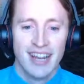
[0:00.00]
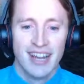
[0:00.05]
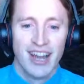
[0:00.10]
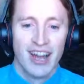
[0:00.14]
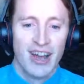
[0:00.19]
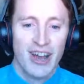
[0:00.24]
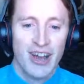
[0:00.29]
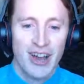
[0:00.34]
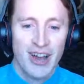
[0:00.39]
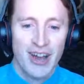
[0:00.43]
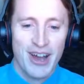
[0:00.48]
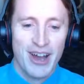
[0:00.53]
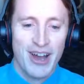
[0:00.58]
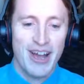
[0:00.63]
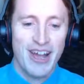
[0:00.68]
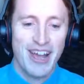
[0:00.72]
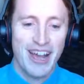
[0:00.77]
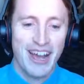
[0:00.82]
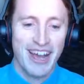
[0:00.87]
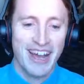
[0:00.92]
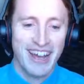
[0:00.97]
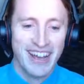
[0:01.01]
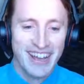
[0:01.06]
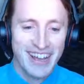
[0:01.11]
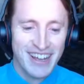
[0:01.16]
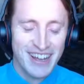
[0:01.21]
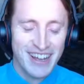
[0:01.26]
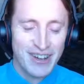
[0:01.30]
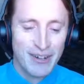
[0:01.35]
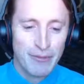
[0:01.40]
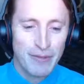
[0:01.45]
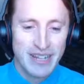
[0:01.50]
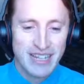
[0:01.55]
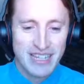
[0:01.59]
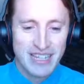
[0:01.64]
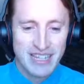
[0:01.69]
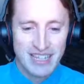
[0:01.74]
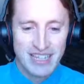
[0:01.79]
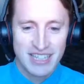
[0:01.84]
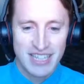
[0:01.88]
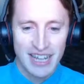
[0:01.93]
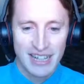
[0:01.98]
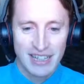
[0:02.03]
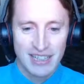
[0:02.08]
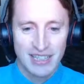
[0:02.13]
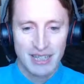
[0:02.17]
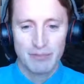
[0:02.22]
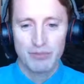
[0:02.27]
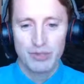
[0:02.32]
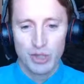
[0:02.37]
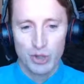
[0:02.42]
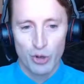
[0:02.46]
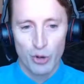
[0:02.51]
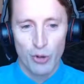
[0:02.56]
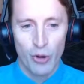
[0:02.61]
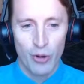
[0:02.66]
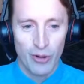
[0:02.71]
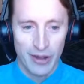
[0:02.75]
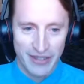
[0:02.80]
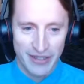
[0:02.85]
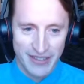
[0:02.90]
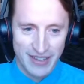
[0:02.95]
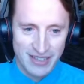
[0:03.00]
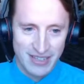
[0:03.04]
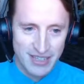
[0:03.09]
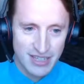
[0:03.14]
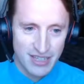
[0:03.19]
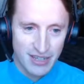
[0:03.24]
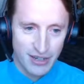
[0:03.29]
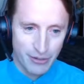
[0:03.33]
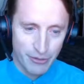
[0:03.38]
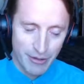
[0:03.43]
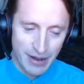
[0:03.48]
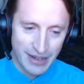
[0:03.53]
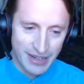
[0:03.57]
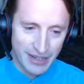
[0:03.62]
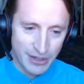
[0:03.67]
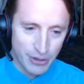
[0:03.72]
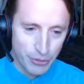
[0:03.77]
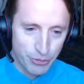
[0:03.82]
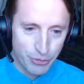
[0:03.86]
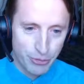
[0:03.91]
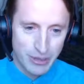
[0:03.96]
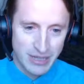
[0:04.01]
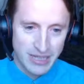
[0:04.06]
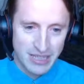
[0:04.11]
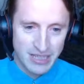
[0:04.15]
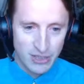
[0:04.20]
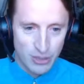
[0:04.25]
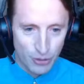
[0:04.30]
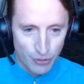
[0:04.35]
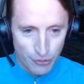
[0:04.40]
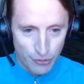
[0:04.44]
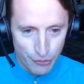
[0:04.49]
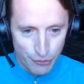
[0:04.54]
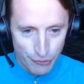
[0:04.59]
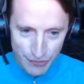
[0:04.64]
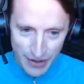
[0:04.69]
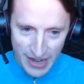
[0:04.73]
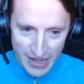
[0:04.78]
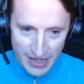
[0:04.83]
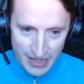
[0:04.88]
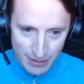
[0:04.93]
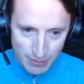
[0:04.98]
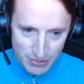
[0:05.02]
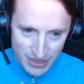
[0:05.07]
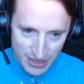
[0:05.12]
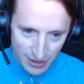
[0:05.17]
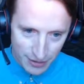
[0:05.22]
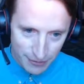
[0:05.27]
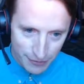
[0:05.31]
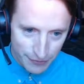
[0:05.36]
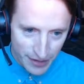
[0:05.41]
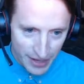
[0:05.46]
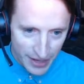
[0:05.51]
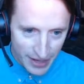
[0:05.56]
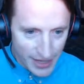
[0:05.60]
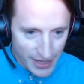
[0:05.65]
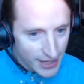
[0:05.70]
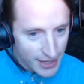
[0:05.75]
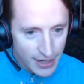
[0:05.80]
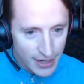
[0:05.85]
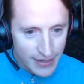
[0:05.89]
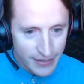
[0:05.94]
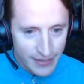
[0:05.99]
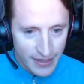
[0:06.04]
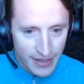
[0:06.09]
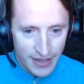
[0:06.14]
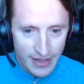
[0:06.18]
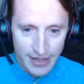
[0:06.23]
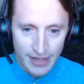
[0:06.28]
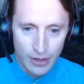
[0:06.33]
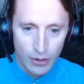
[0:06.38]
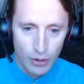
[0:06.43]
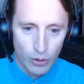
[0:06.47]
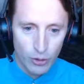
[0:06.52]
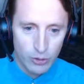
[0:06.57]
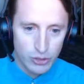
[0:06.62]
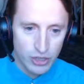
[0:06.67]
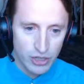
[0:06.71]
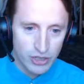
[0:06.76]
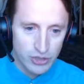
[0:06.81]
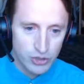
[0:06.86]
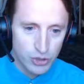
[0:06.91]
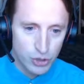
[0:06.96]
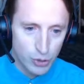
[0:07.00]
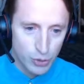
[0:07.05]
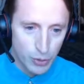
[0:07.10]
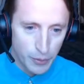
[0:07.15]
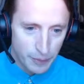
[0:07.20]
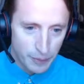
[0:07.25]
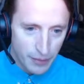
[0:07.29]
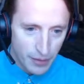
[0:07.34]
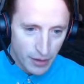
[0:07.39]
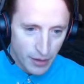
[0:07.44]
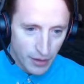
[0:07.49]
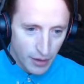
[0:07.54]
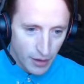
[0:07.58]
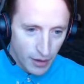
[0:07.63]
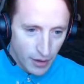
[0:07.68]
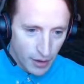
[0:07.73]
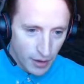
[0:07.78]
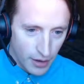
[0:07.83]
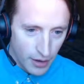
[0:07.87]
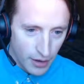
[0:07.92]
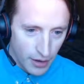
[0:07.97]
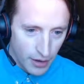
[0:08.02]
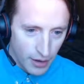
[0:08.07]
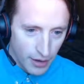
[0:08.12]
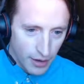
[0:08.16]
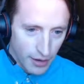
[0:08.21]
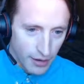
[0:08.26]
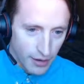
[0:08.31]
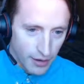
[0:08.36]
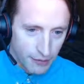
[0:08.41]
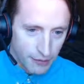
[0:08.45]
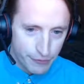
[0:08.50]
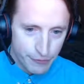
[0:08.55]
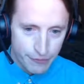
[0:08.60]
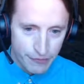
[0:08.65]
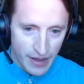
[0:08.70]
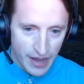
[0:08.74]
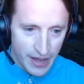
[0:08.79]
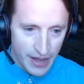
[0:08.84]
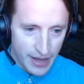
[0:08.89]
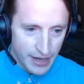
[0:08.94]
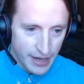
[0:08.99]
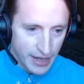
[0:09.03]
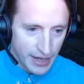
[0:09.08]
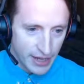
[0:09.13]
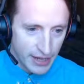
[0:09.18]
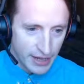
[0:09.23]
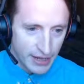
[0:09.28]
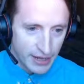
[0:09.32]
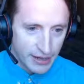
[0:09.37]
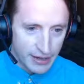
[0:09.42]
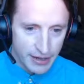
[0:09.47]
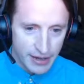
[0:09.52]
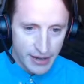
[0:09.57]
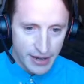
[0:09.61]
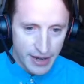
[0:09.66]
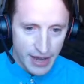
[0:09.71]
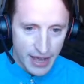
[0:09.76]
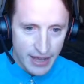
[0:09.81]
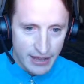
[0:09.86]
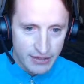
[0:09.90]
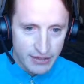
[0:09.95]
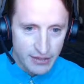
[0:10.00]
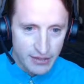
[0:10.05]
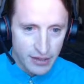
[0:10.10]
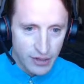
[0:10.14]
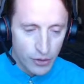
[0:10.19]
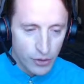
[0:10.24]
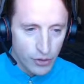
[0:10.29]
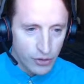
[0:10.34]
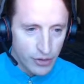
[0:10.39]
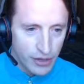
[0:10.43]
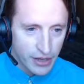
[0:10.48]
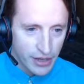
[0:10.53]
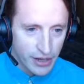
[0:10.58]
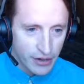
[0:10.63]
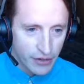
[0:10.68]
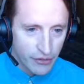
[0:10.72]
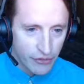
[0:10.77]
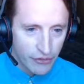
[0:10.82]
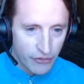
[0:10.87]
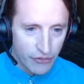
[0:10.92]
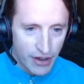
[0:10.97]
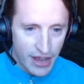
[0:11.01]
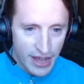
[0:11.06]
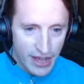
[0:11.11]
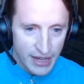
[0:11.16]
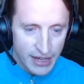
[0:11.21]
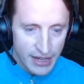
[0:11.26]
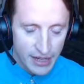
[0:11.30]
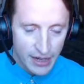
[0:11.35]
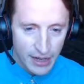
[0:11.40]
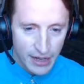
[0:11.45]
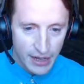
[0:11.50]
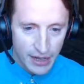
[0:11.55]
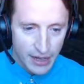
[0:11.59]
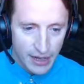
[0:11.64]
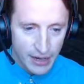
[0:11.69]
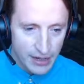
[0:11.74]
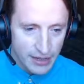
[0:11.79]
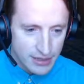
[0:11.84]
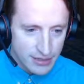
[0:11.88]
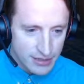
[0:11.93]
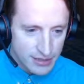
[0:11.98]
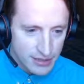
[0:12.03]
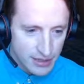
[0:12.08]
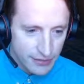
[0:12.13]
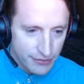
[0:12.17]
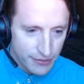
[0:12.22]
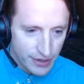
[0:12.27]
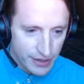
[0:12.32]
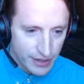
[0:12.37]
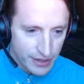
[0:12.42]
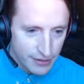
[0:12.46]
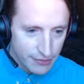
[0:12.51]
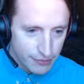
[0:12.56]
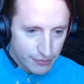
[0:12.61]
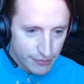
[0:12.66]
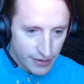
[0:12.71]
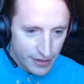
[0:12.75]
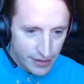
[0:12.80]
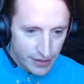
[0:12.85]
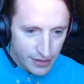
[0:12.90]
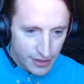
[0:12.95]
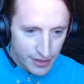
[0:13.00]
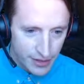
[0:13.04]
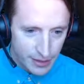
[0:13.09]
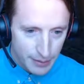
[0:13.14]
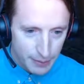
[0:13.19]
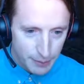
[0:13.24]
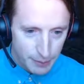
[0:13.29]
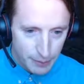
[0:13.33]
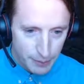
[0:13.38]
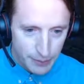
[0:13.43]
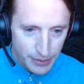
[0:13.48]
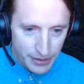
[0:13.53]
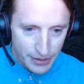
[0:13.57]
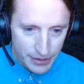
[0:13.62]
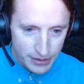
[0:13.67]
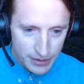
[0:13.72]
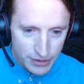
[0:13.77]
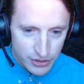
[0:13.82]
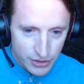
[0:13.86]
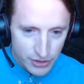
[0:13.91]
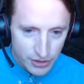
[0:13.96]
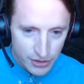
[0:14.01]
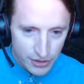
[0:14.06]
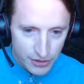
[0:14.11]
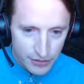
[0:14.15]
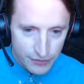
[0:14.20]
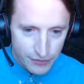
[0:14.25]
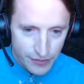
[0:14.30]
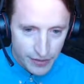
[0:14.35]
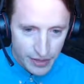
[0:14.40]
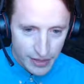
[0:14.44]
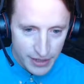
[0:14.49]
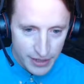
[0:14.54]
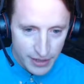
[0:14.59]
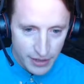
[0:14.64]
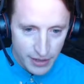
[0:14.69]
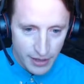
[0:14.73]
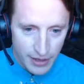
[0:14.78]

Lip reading: uh, which tells him to go on this grand quest to find himself. And there he goes on to fight a nasty looking rat. Let's see if I can find a picture of that.